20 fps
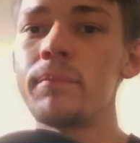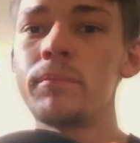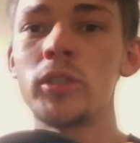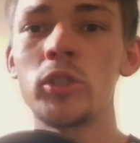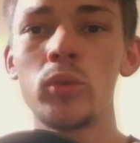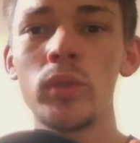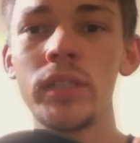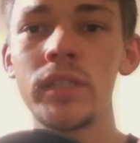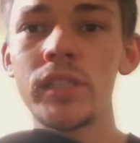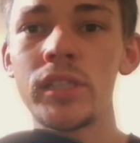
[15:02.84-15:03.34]

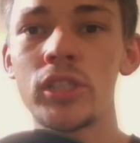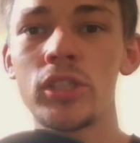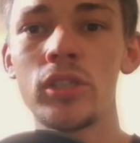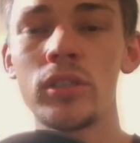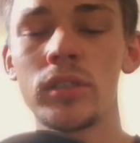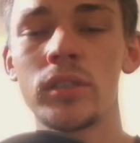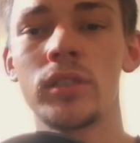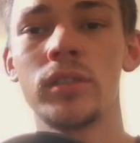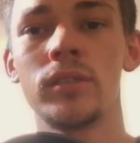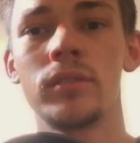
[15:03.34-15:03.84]
between a
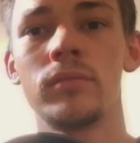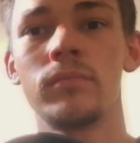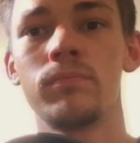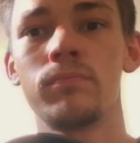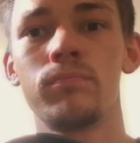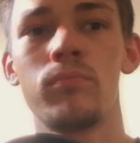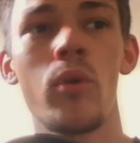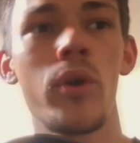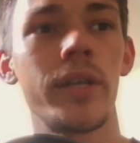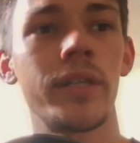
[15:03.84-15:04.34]
certain
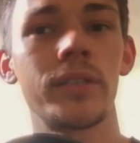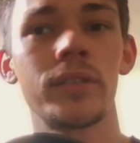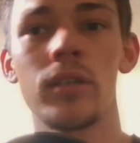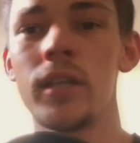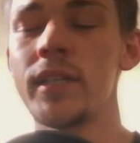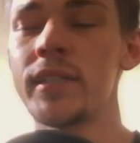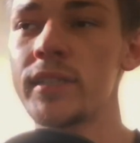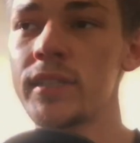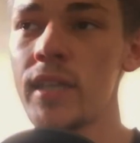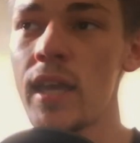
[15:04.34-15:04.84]
point. So
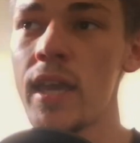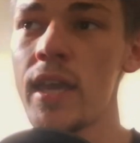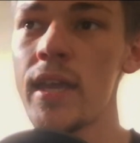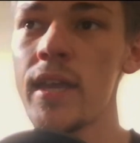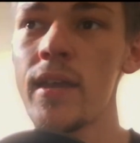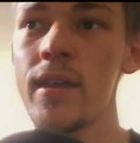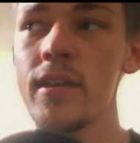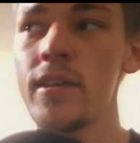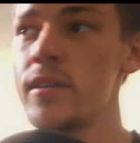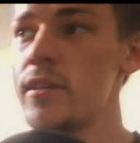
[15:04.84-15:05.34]
let's
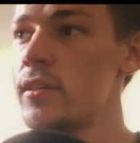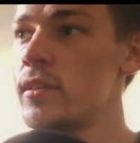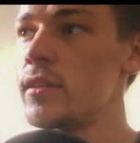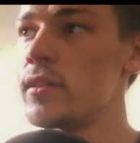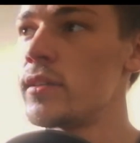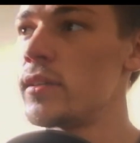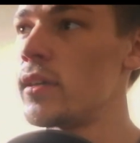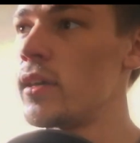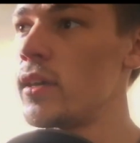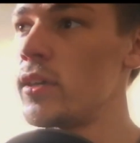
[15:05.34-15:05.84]
say
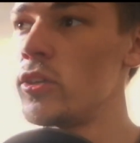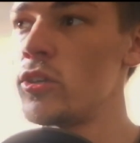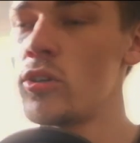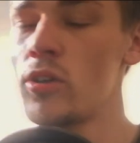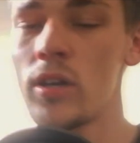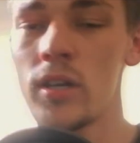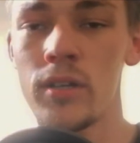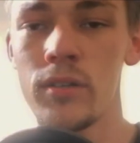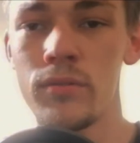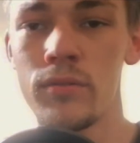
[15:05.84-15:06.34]
you
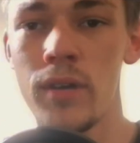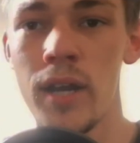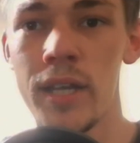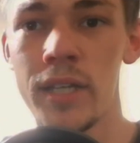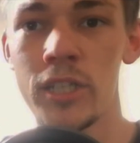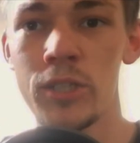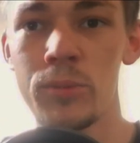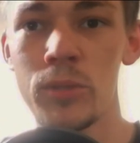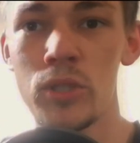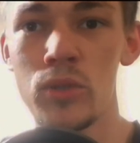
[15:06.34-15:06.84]
got a
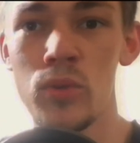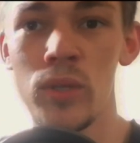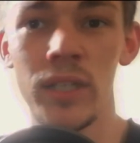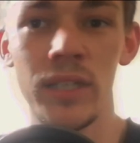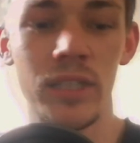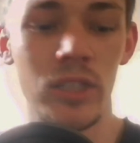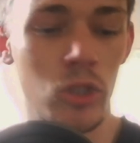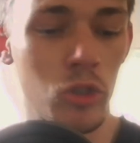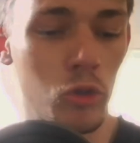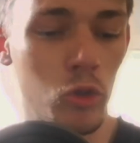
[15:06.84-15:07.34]
range
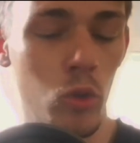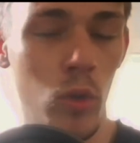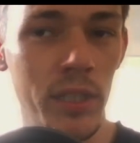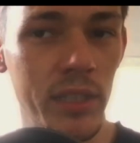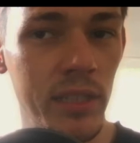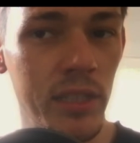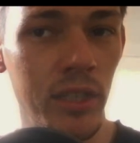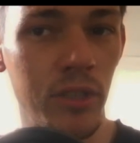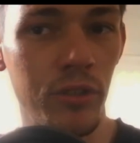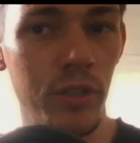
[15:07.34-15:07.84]
between
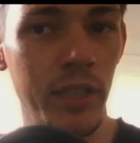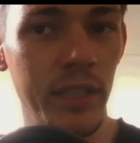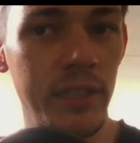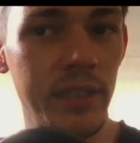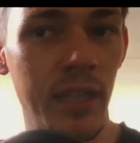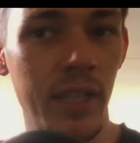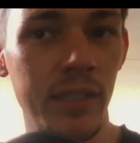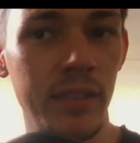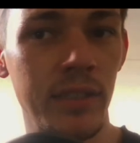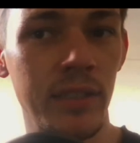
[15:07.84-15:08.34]
20
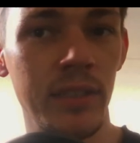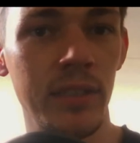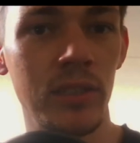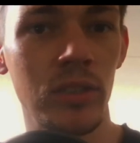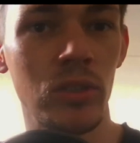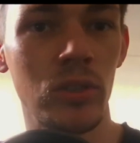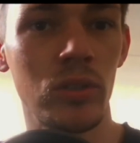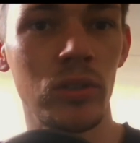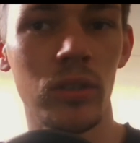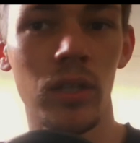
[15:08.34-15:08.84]
degrees
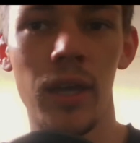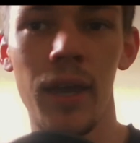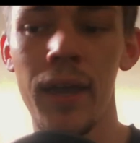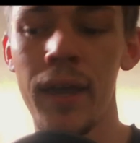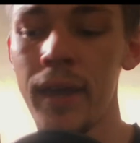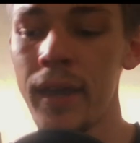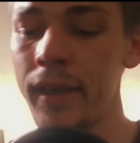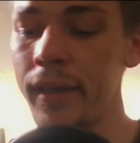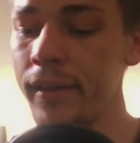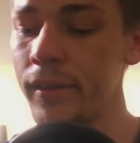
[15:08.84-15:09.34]
Celsius
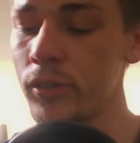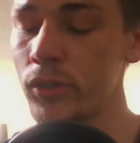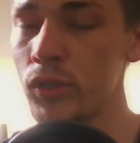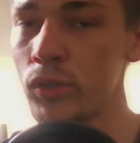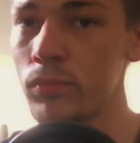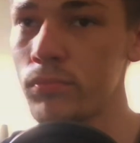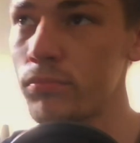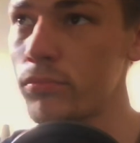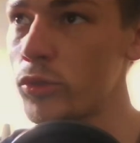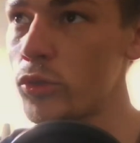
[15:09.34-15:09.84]
and
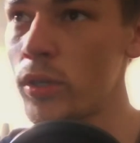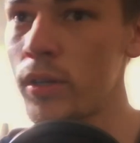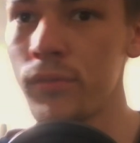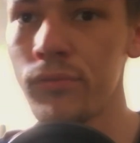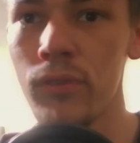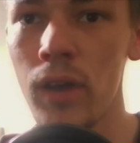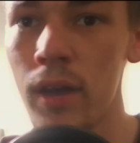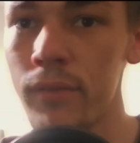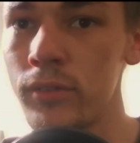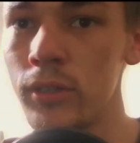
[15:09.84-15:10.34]

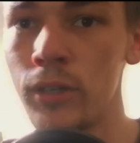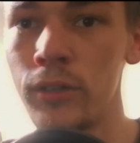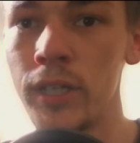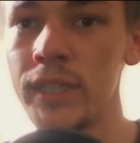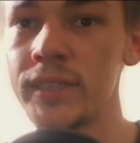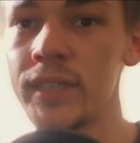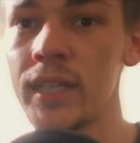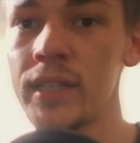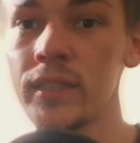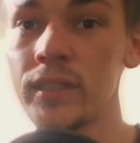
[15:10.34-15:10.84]
25
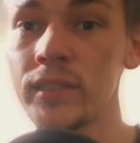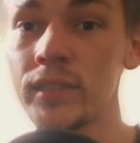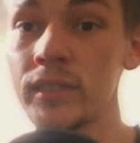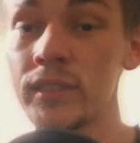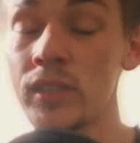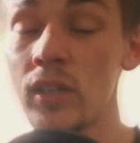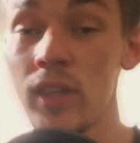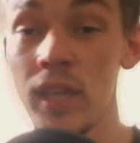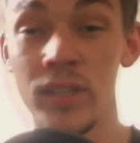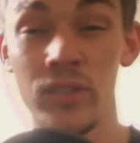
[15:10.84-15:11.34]
degrees
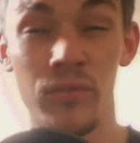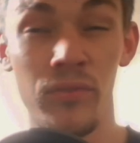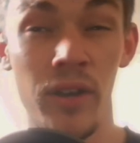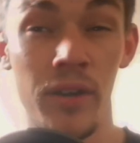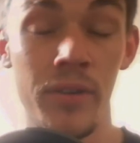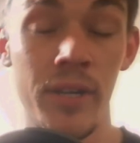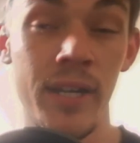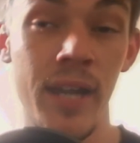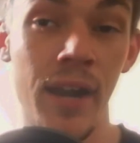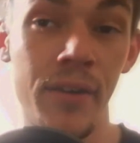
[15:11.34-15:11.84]
Celsius. Now that's
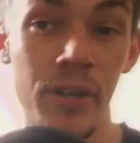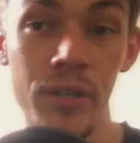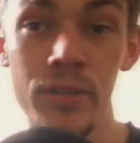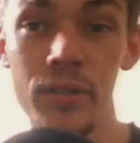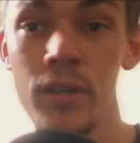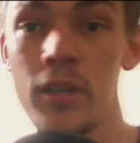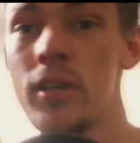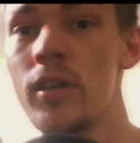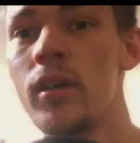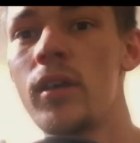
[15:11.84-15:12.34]
very narrow,
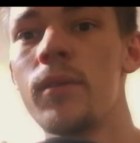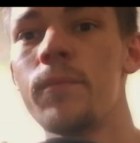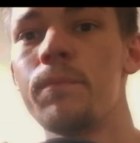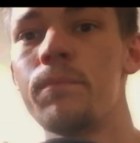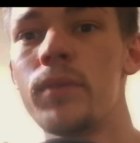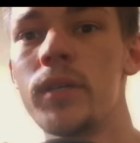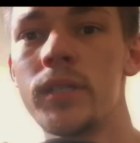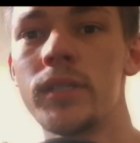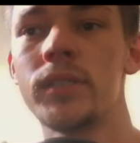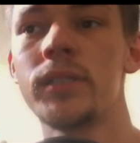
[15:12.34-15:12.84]

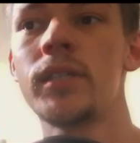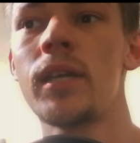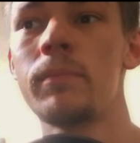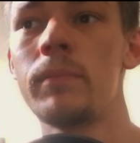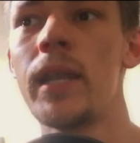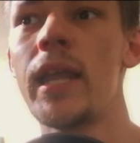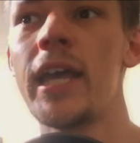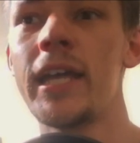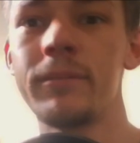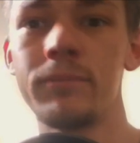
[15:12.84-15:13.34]
but
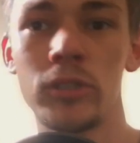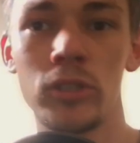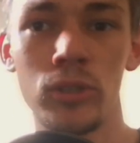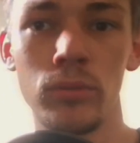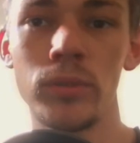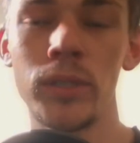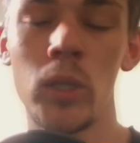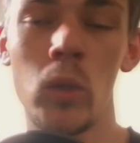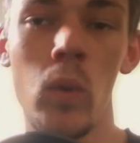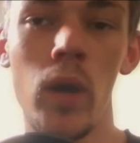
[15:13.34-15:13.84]
some labs
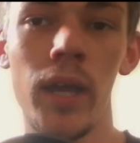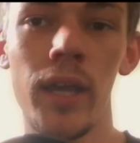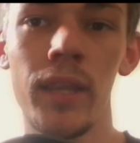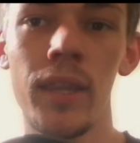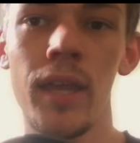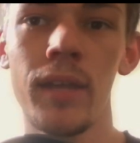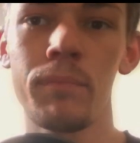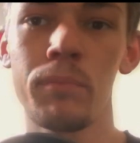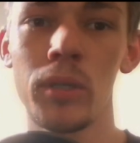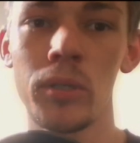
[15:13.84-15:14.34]
do require
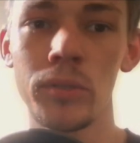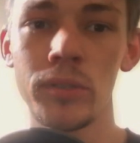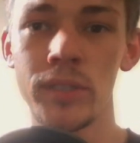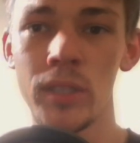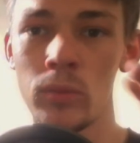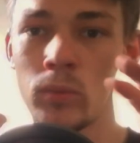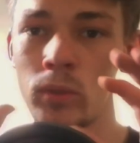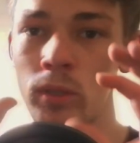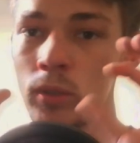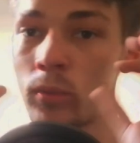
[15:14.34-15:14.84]
that because
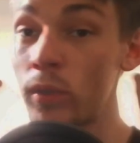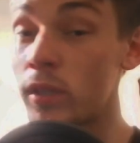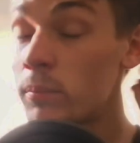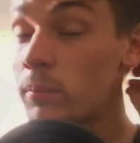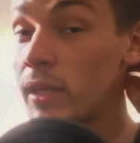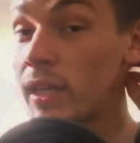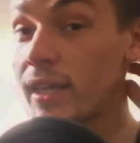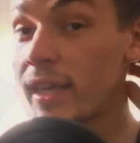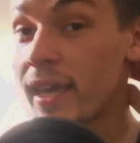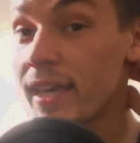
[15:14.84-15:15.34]
they work with
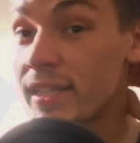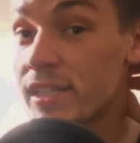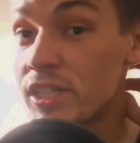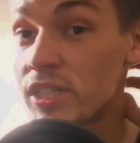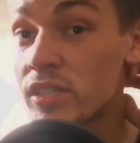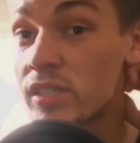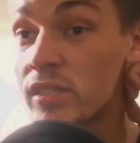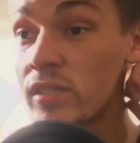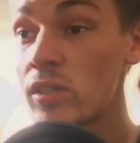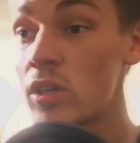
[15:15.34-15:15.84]

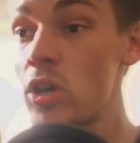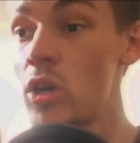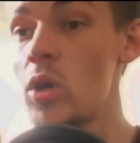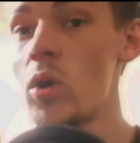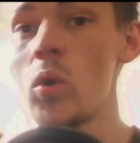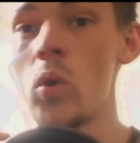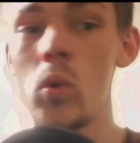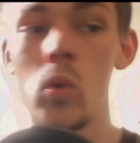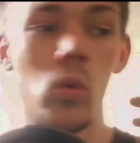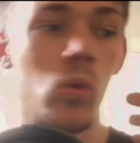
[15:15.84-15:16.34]
medication
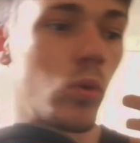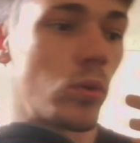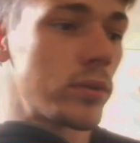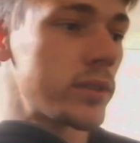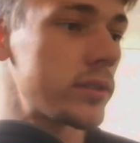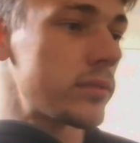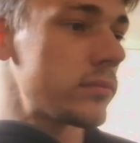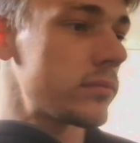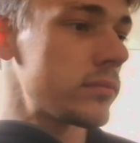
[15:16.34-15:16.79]
or